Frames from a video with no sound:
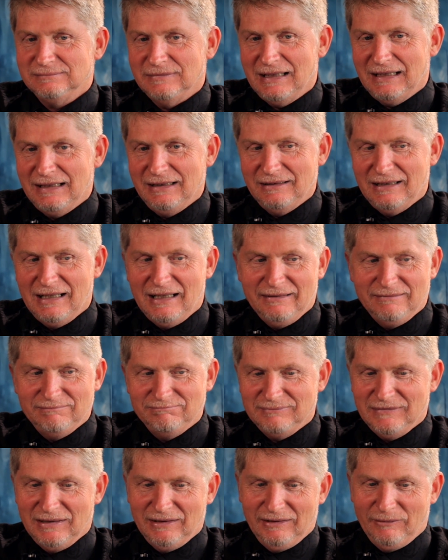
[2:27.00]
And I had,
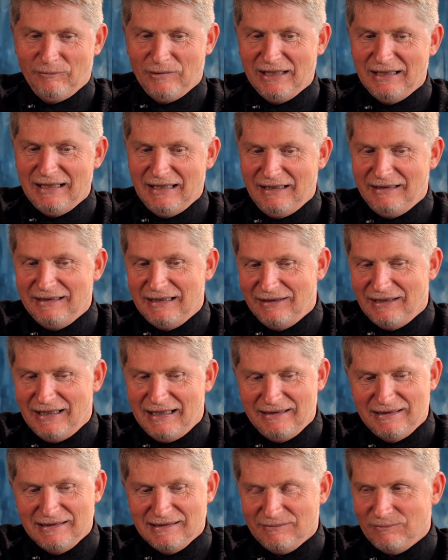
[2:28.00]
on the one hand, and then I
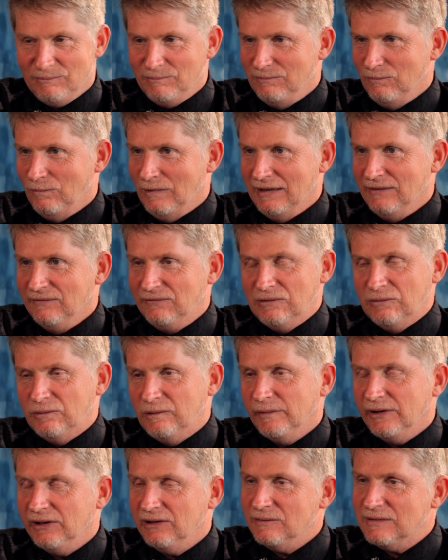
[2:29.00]
had this wonderful
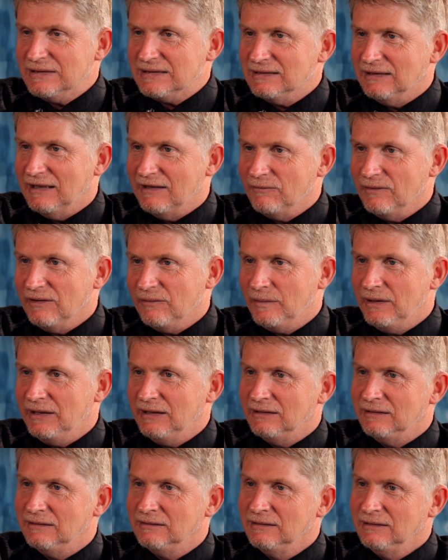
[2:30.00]
woman who was in love with
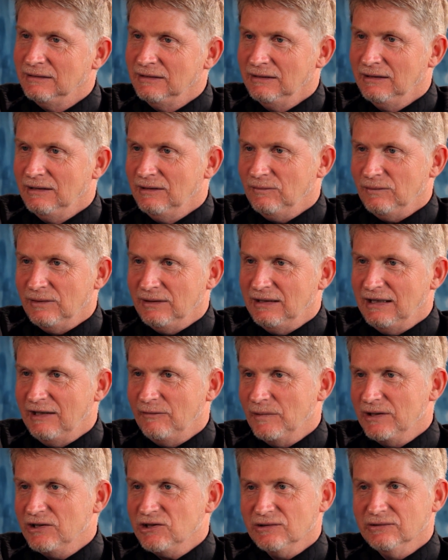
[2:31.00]
me and wanted to
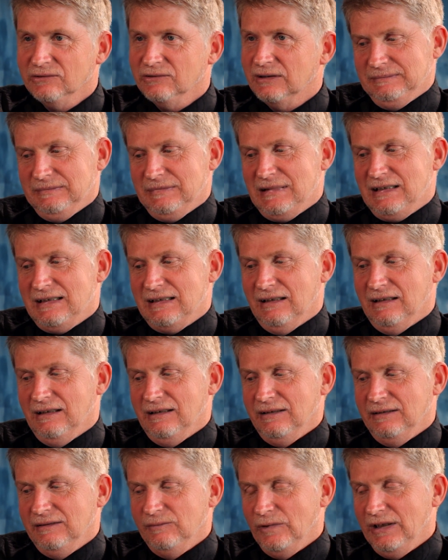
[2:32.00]
have my children.
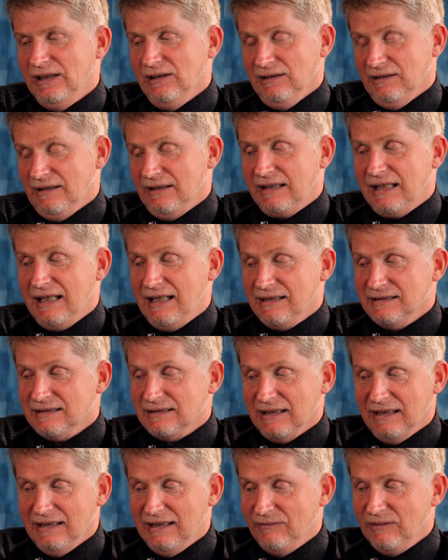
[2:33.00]
So we got a lot of
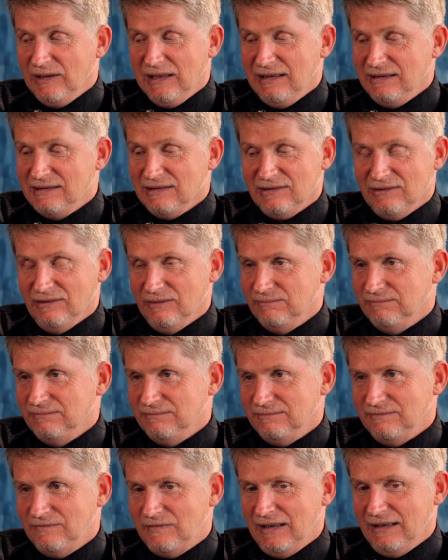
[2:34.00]
counselling and everything and just thought,
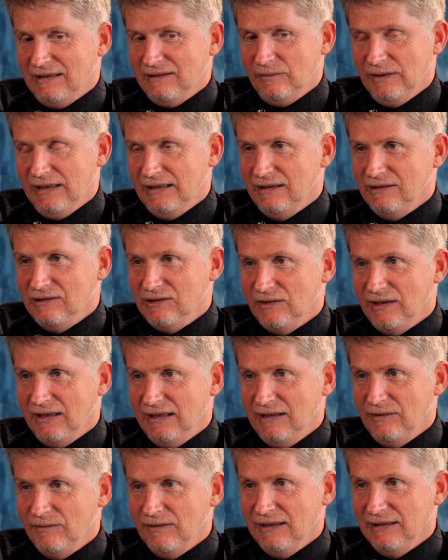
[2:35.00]
fuck it, we're going to do it
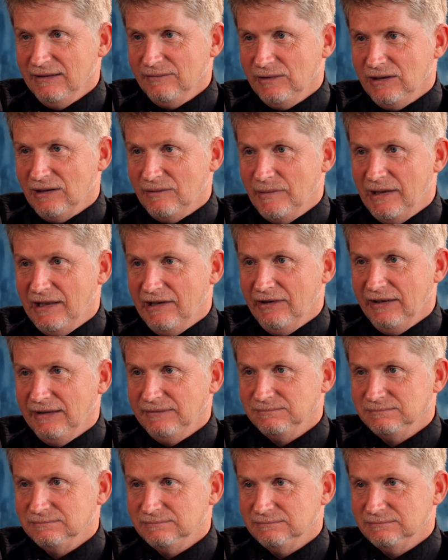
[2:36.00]
anyway. Got married.